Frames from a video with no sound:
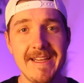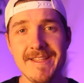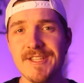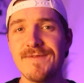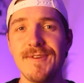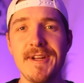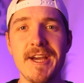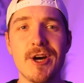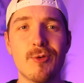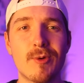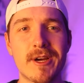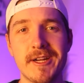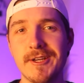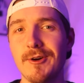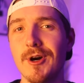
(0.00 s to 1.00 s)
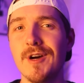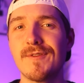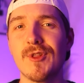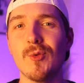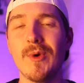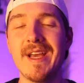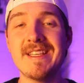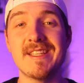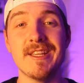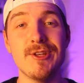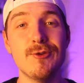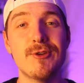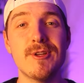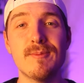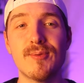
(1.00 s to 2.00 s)
In this video, we're gonna go over the ways that
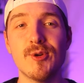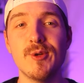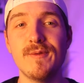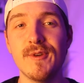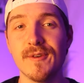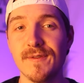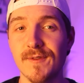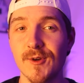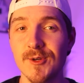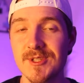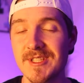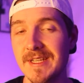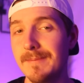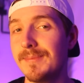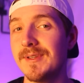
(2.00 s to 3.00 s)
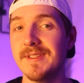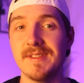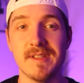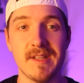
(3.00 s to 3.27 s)
you can improve your first input